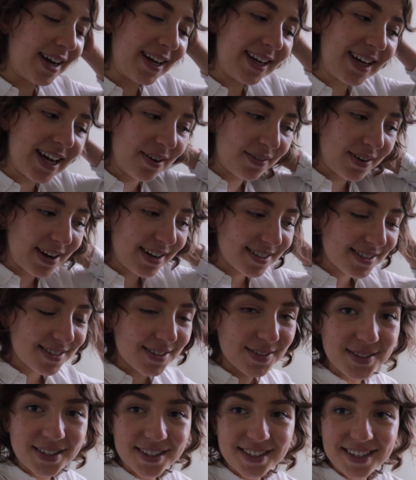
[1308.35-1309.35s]
I can't wait
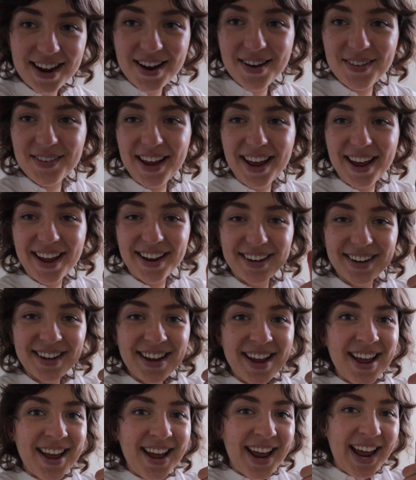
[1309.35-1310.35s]
to sit down and
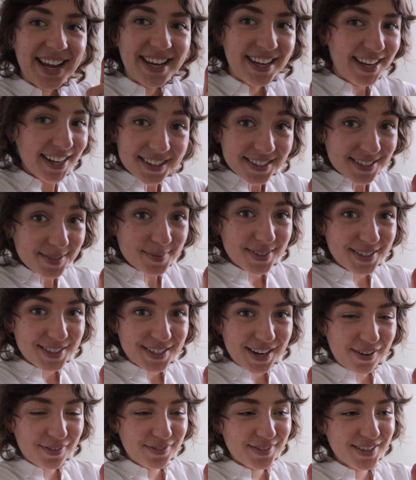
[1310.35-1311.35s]
get some
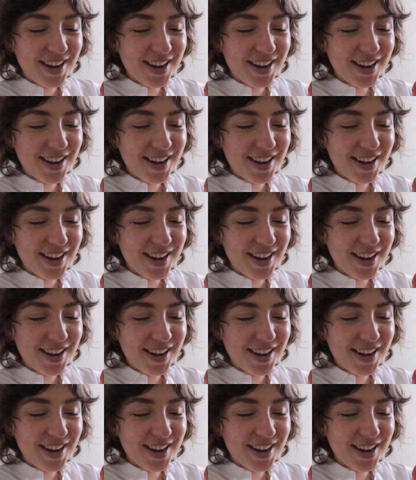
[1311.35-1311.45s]
stuff